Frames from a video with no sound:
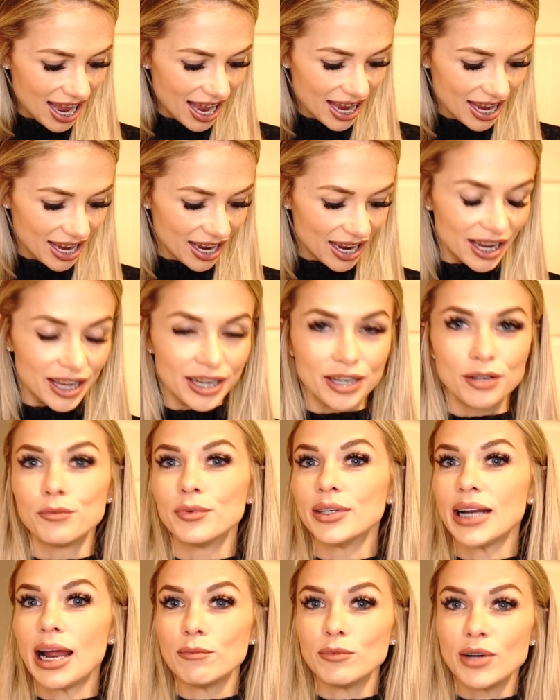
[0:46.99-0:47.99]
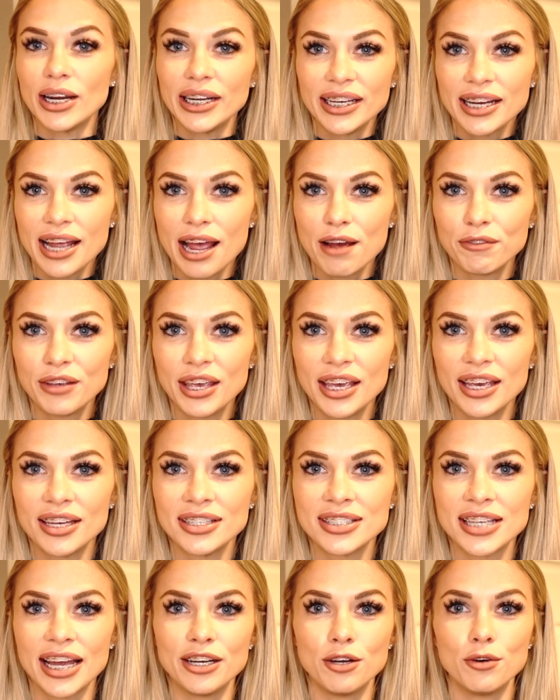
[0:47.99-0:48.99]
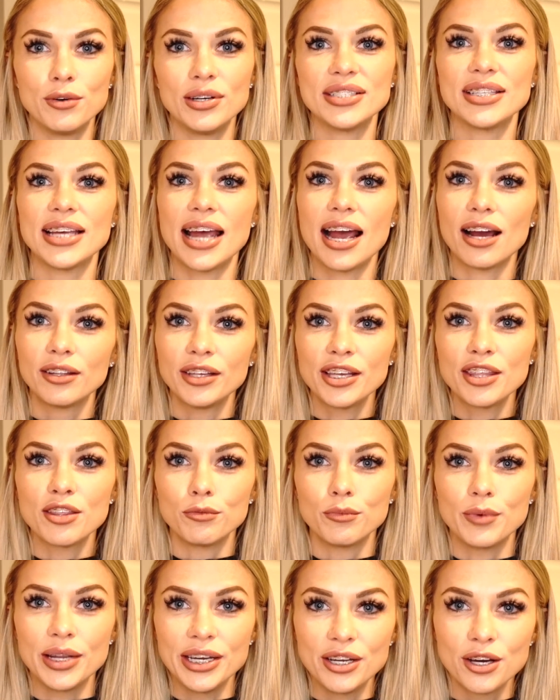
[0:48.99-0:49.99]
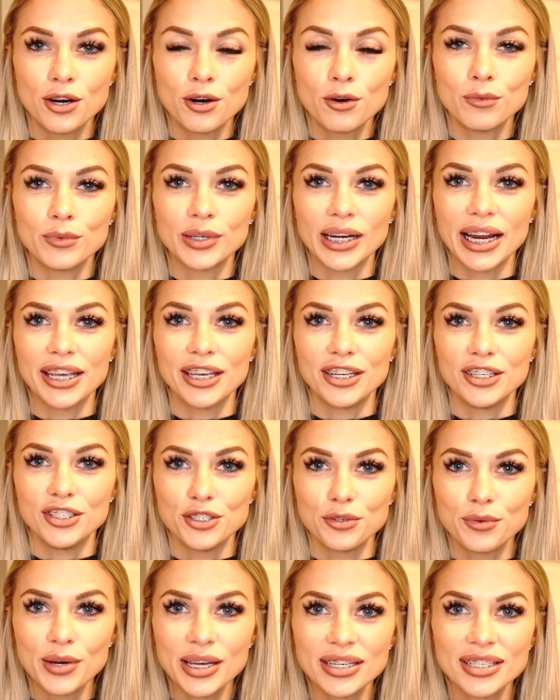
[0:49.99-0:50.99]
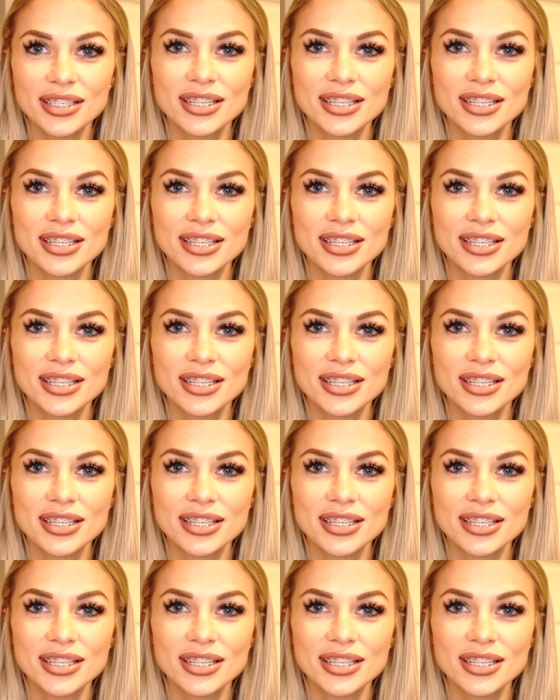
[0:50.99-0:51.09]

And when I'm ready to have kids, I know exactly the window when I can do it.